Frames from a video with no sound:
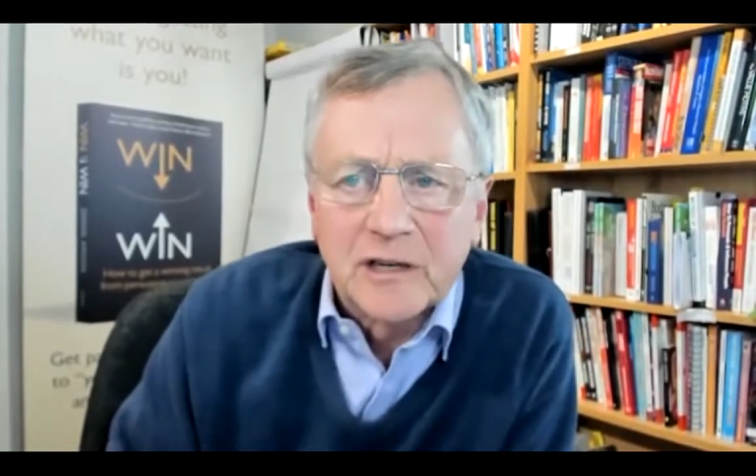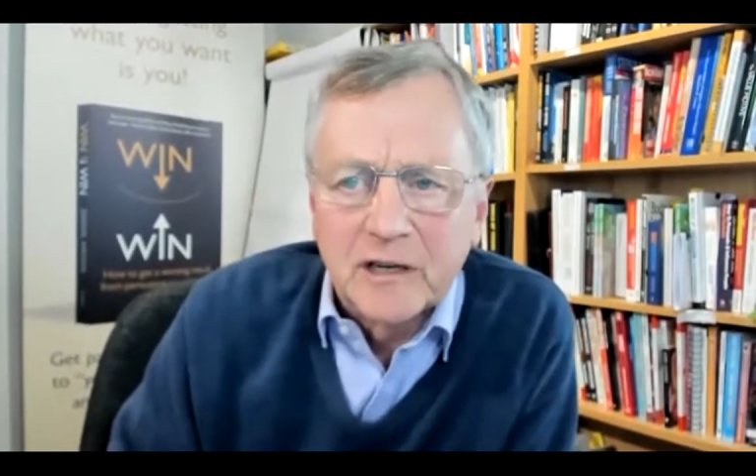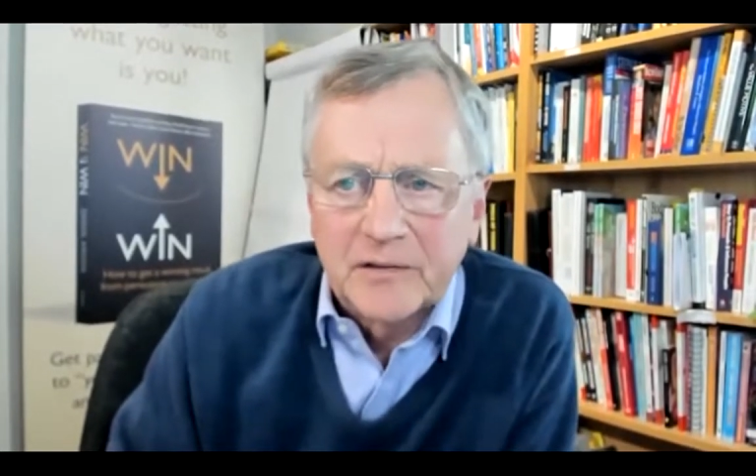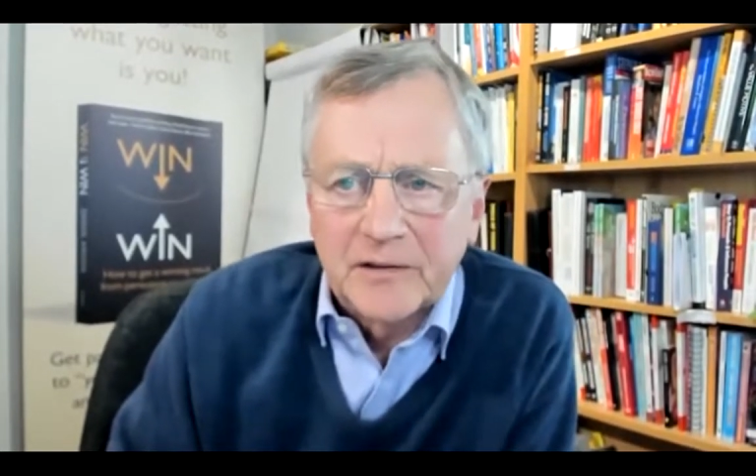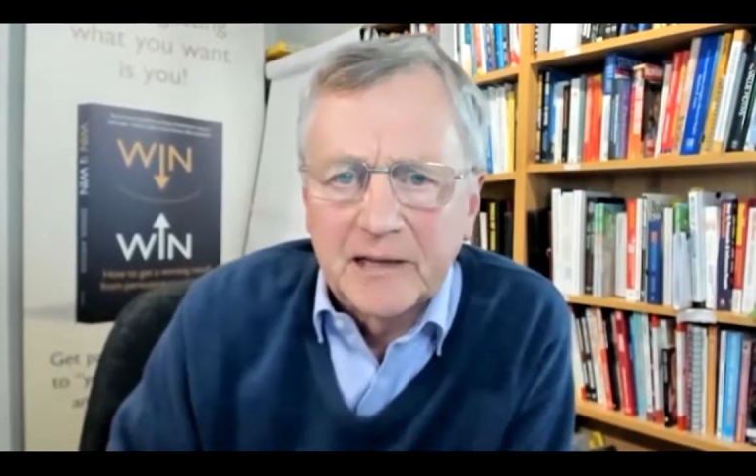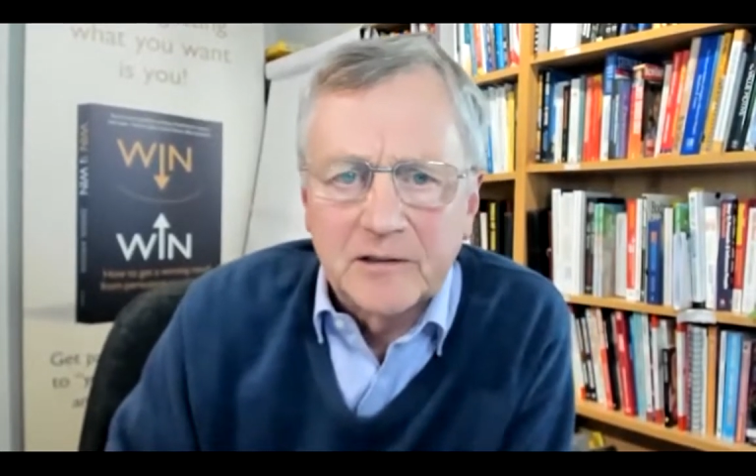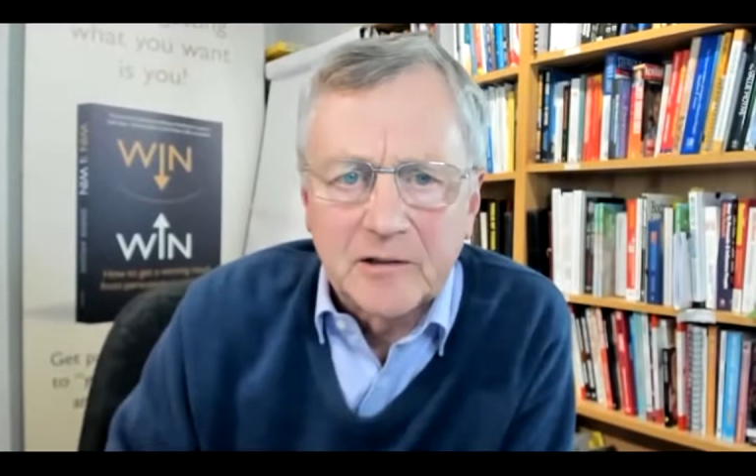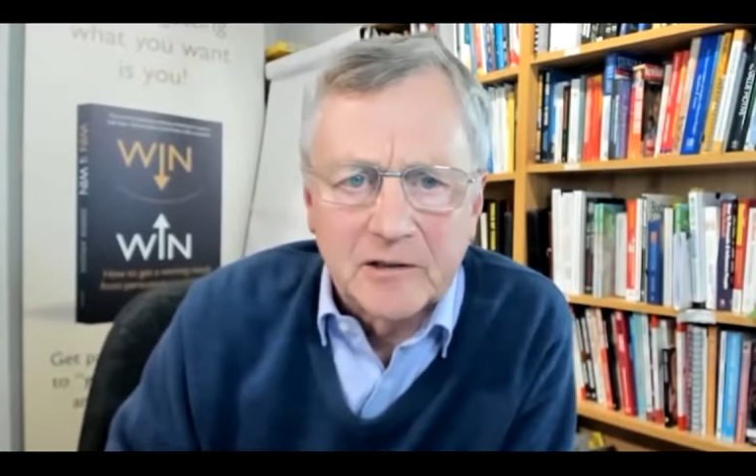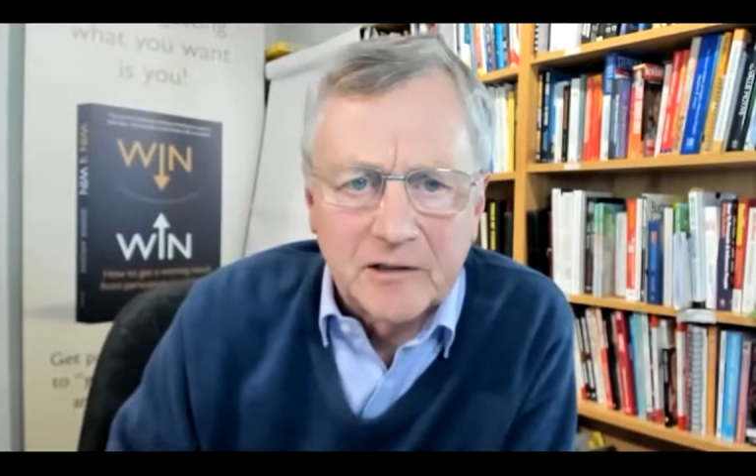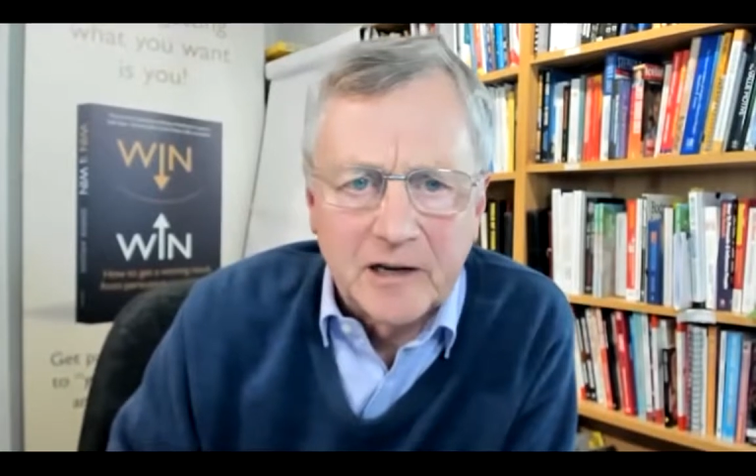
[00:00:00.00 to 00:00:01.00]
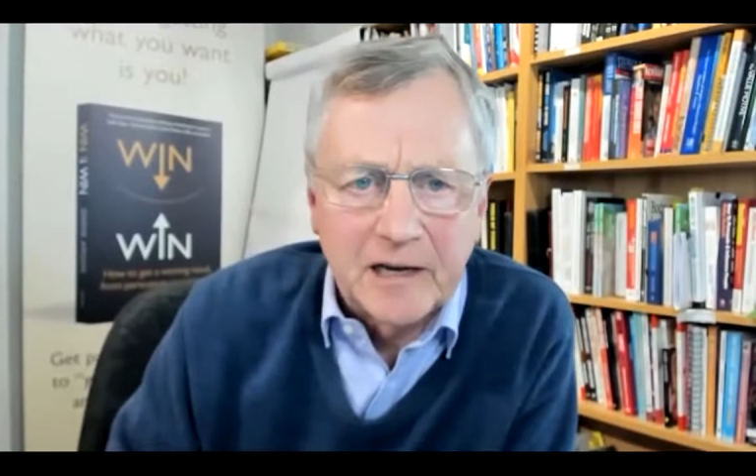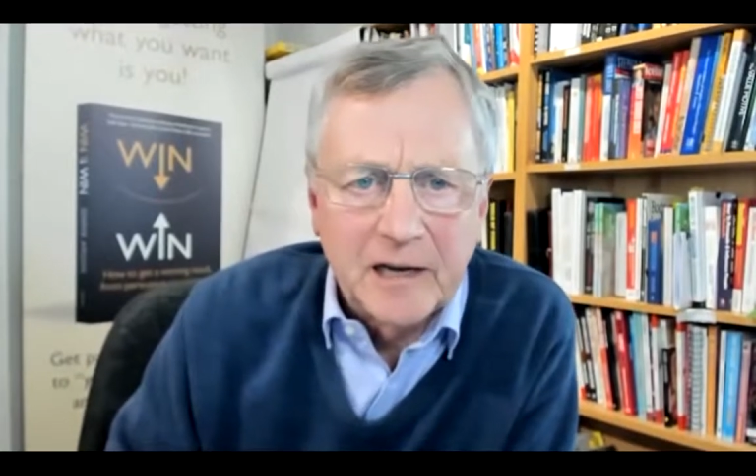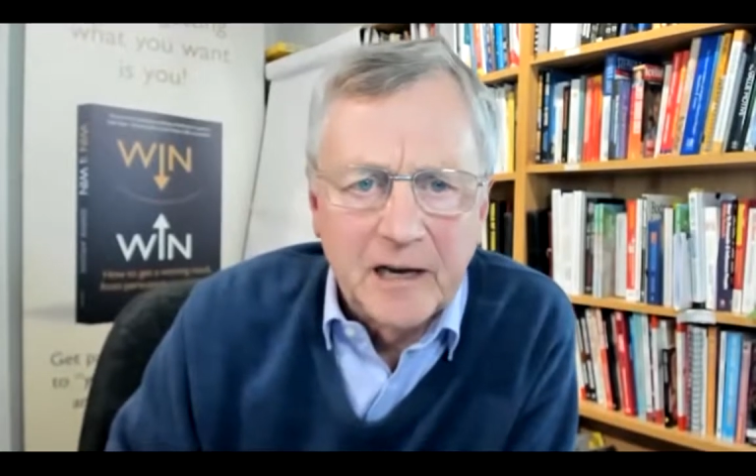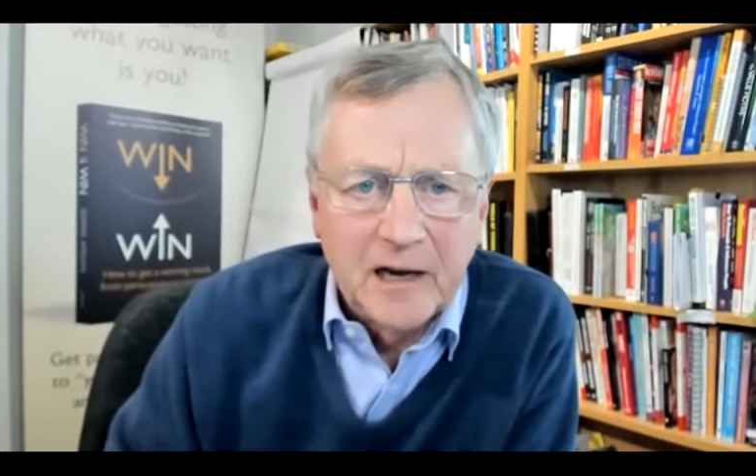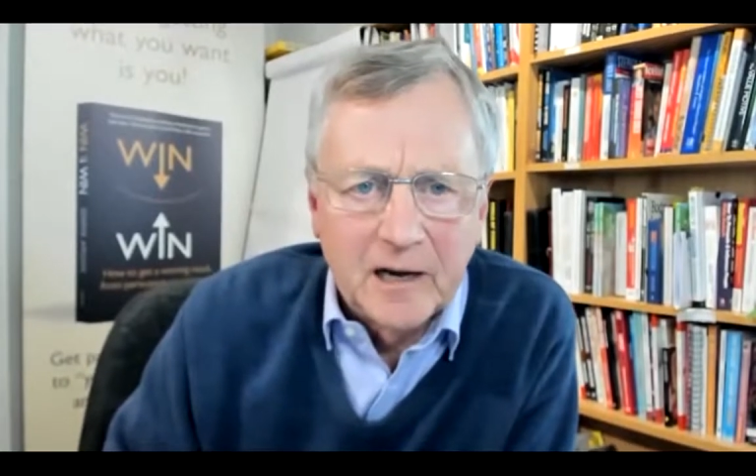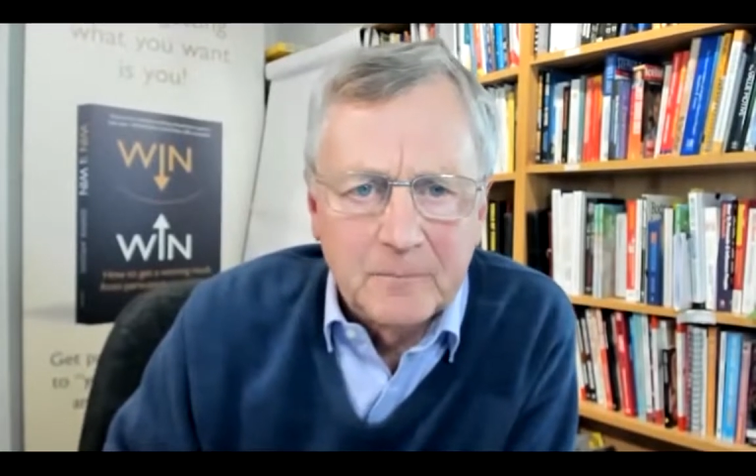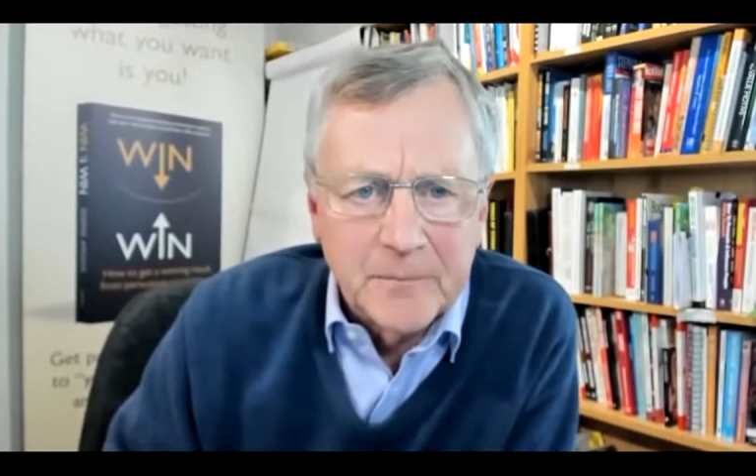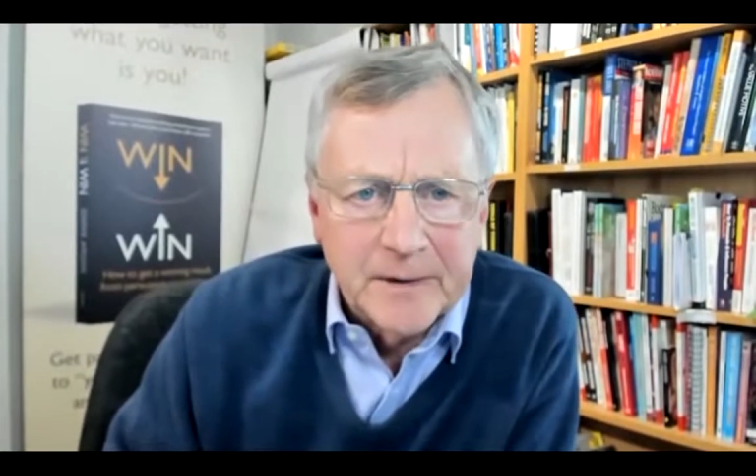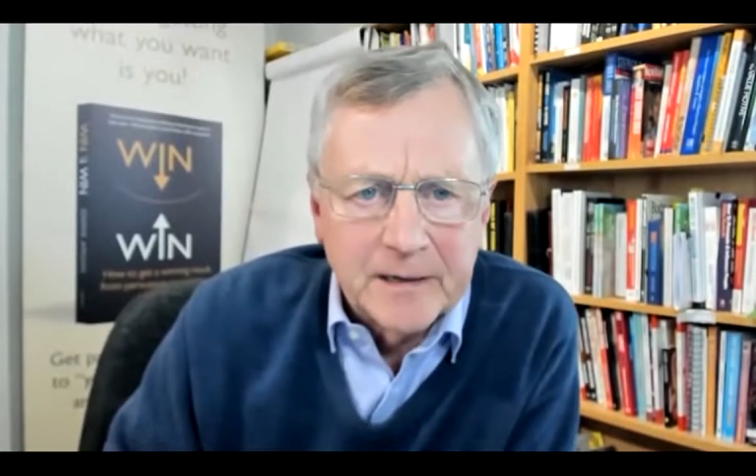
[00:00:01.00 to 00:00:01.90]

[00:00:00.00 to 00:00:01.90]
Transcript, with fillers: at the end of the day um,